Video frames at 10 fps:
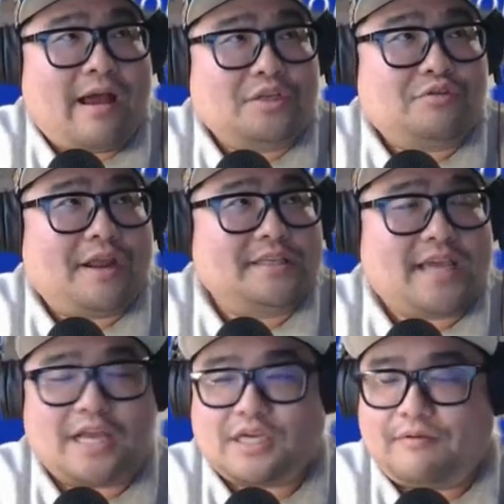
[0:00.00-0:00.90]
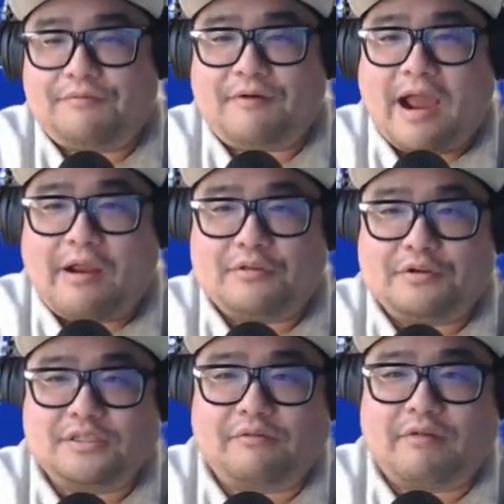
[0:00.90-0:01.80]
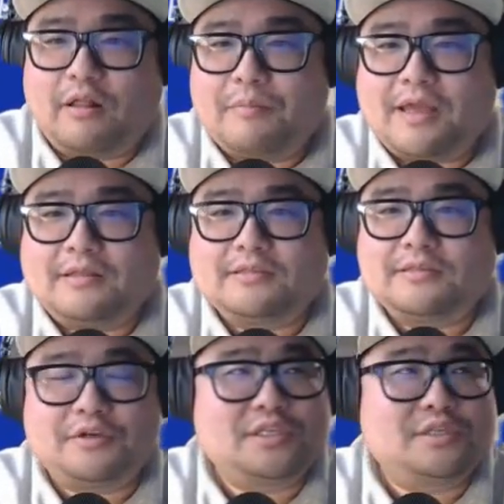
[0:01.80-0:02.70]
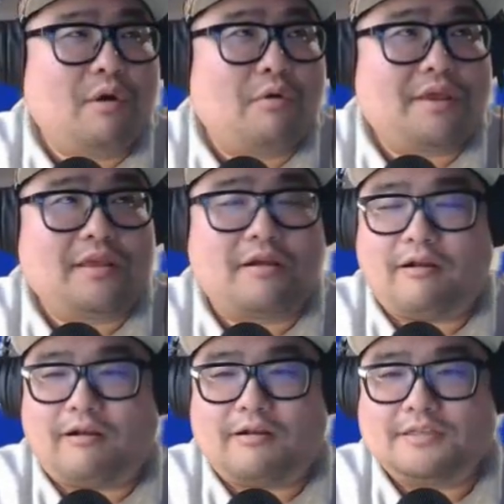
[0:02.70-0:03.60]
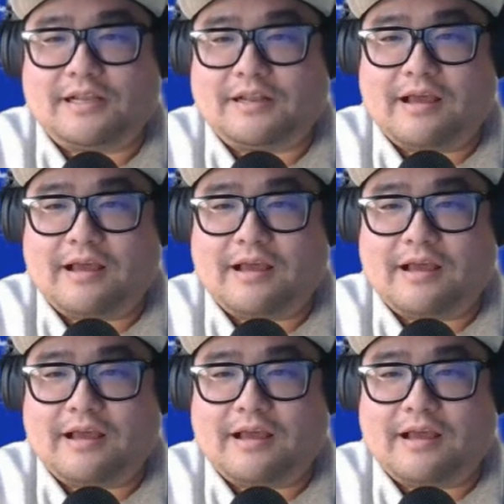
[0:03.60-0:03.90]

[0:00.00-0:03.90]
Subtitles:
trains catch on fire, there's derailments, there's smoke in the cars, and